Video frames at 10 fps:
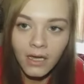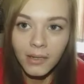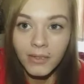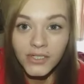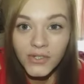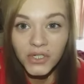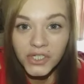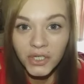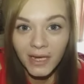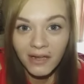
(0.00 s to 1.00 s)
I just thought
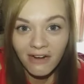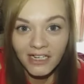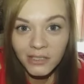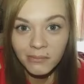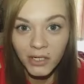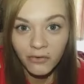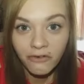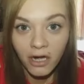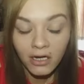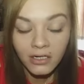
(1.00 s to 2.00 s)
I'd do a random little
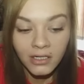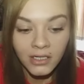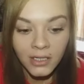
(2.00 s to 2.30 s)
vlog